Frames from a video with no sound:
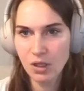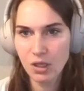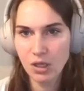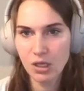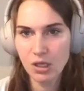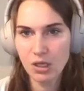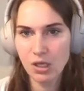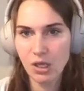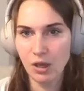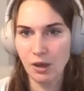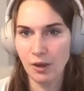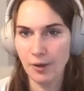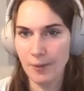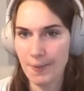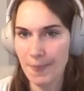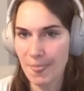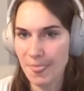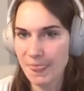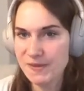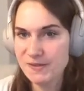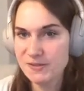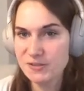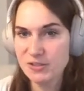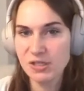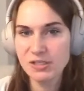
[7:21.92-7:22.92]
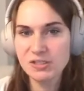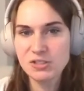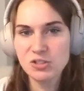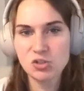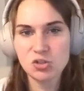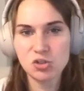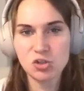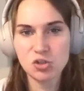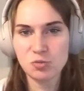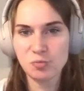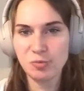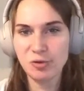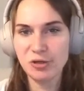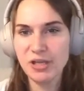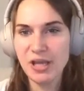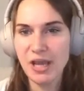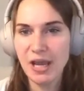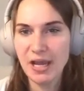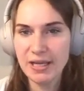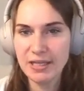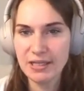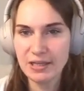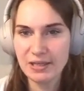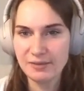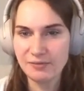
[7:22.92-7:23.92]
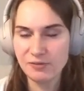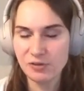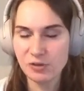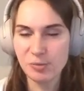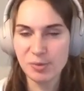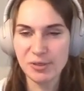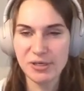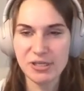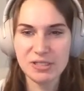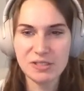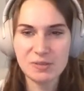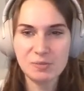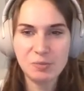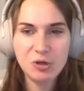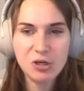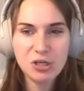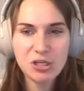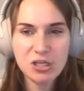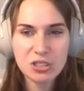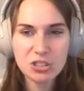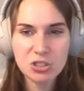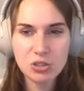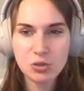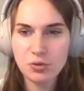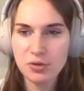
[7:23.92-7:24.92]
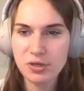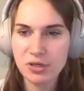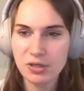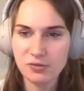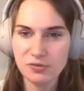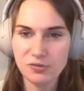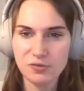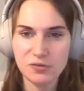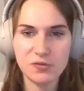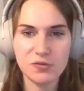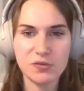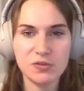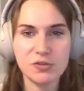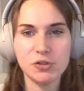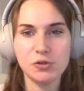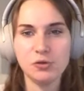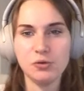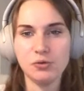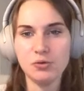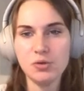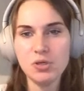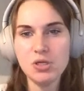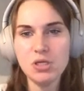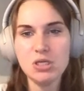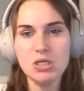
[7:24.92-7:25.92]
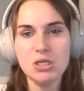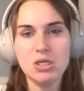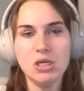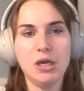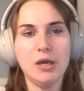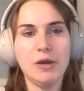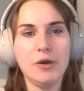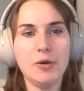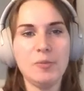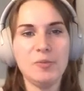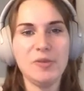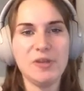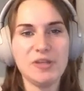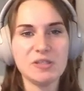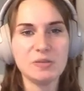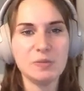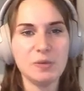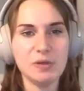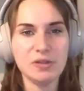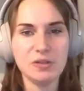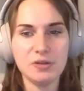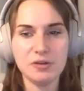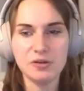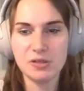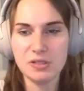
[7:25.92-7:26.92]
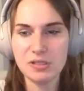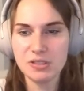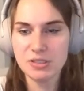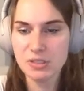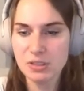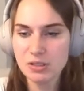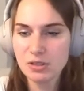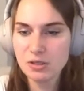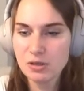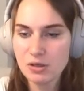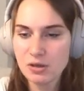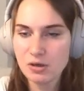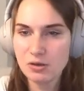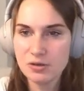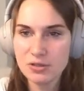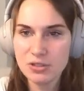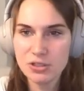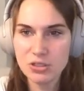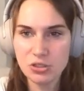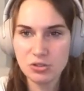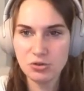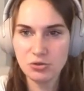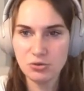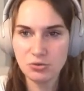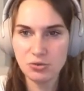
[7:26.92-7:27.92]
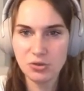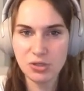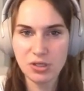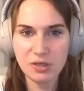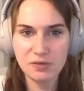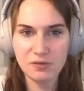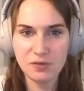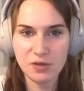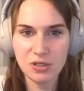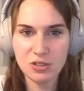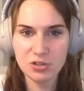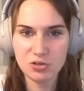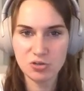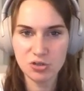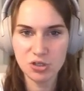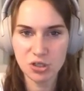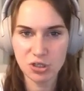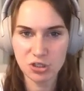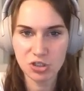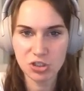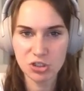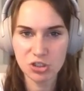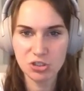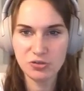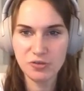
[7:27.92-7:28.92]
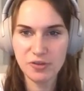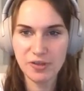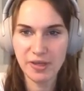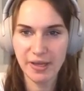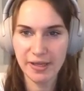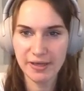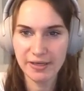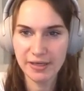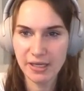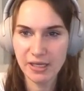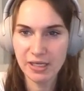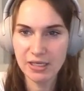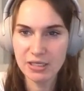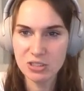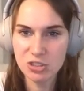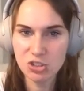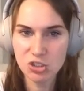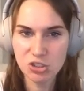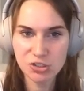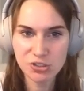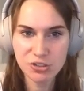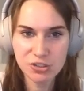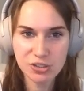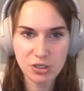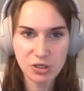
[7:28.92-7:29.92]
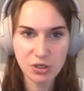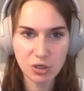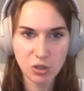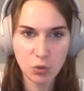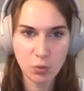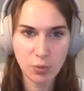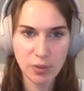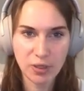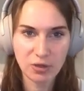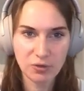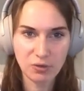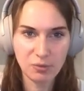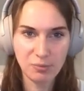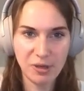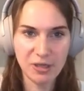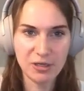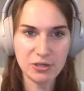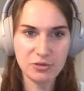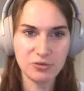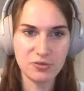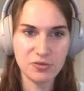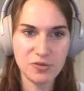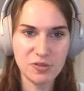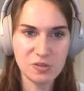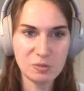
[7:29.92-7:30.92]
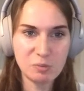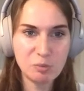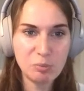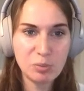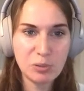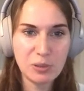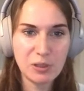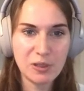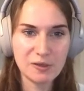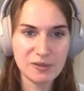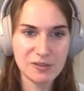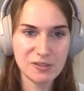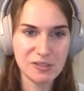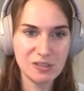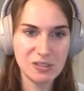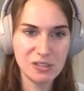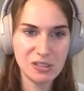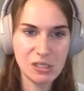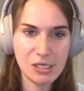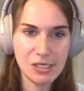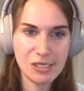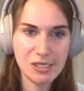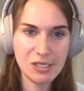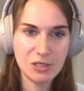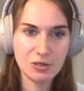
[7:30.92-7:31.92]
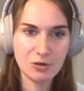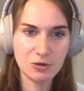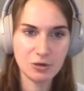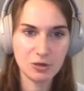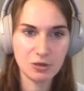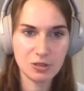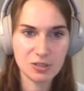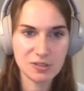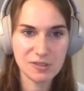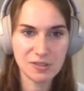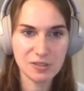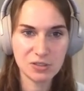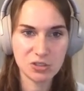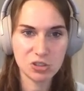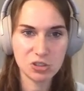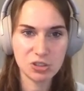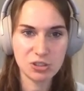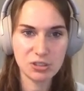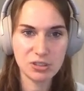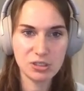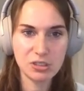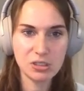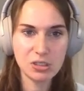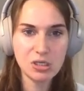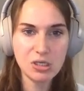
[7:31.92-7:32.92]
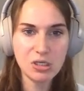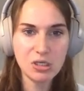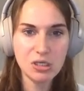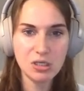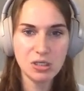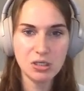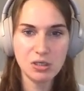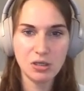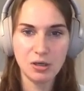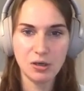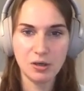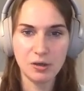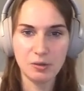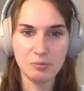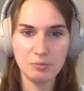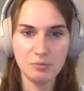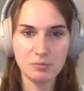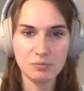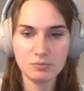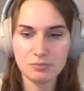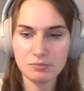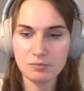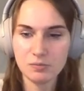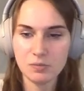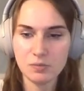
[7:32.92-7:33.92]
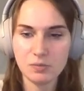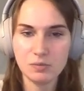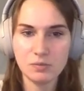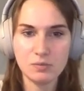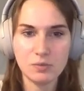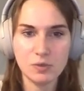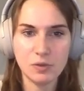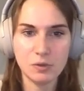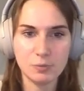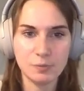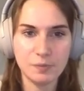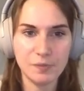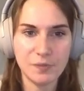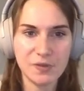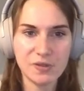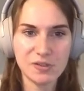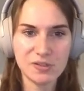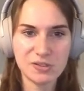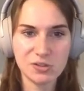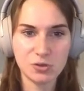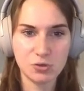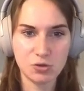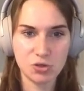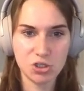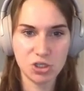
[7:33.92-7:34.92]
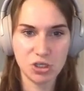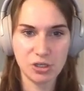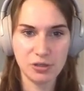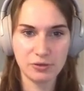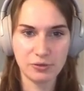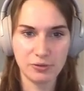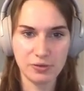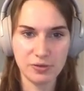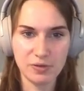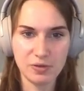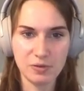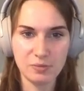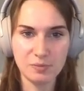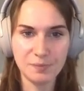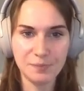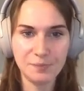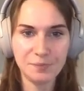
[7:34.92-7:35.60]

So that's just pretty high level, but it's pretty intuitive. So that's why I thought it's good to give an introduction to that. And just a quick reminder, this plugs in here essentially. The search algorithm